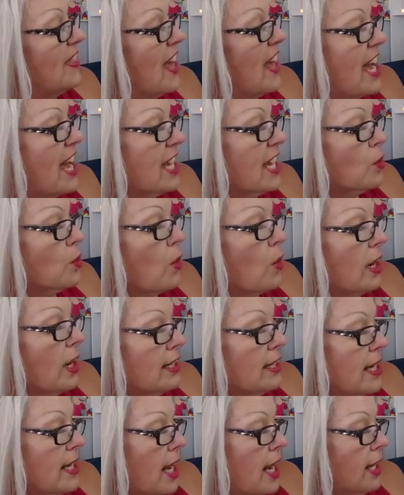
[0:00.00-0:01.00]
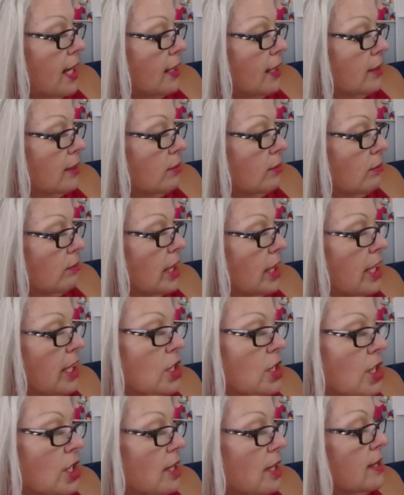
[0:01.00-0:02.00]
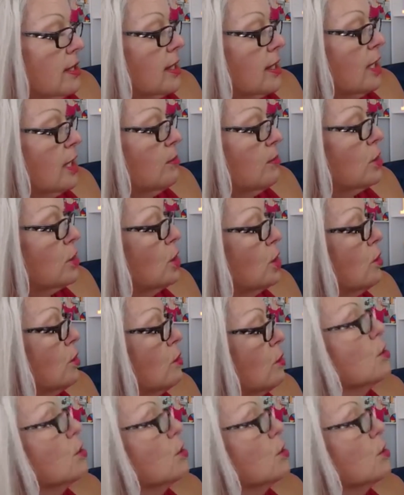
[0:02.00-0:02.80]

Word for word: then one day, it just seemed to